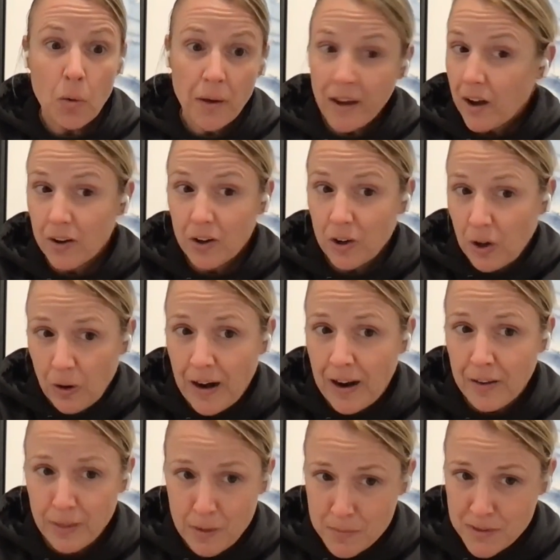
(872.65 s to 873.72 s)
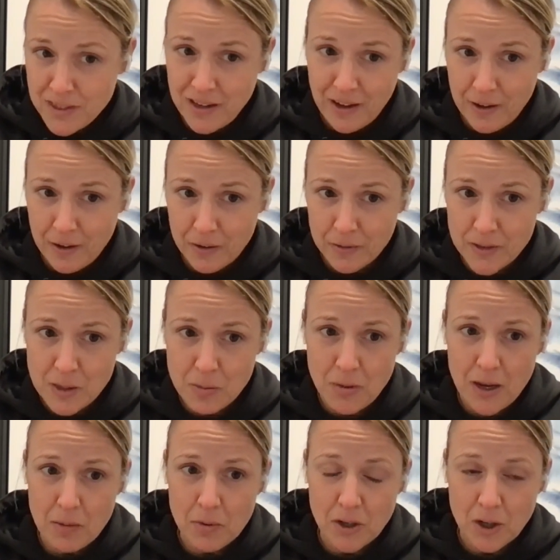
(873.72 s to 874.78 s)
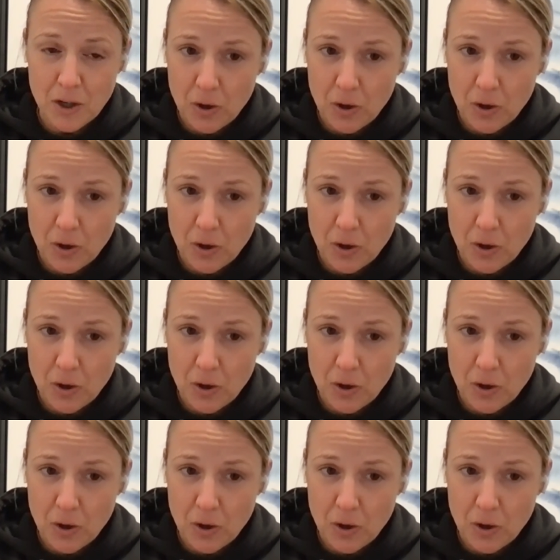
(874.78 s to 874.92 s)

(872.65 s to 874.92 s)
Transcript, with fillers: going underground themselves to be able